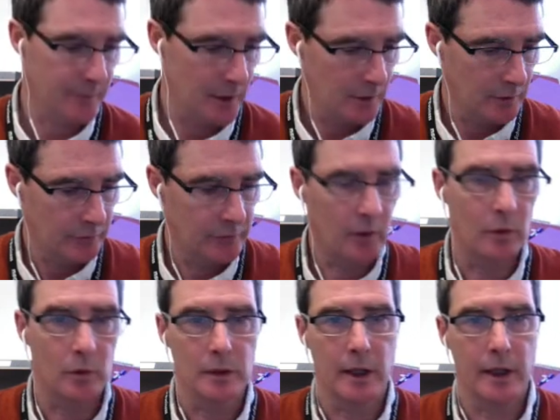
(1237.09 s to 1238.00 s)
So
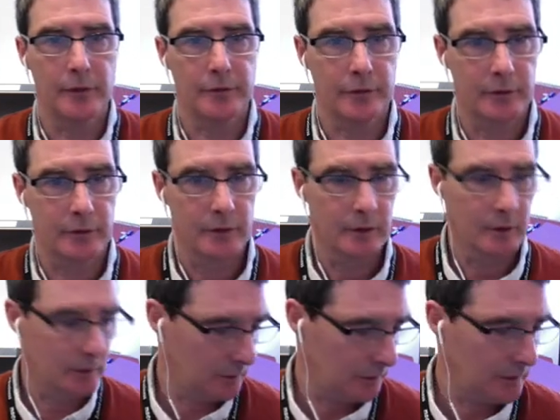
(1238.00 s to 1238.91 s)
let's
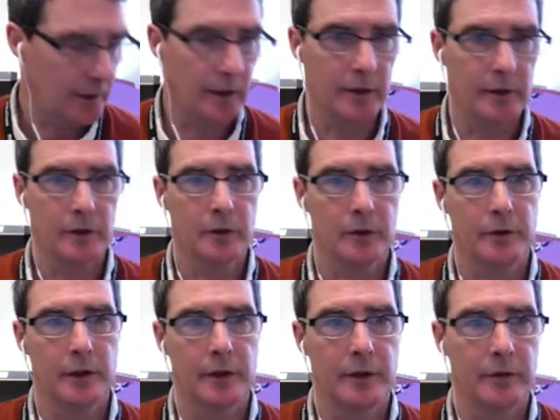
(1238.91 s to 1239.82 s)
look at
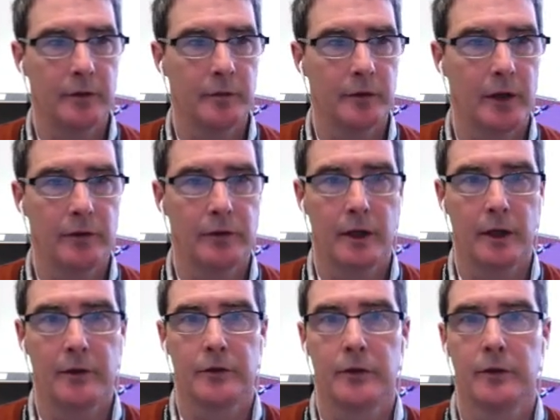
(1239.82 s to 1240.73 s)
creating some test sets.